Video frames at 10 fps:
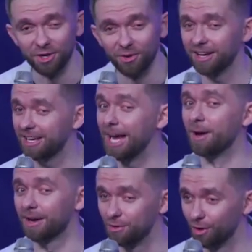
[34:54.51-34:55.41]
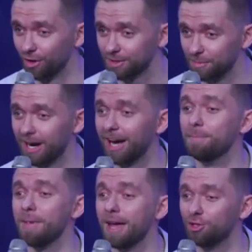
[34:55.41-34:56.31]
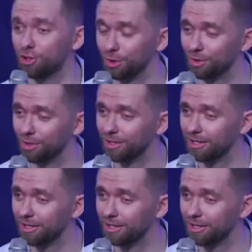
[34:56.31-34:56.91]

I know I came out of yours, but I made you.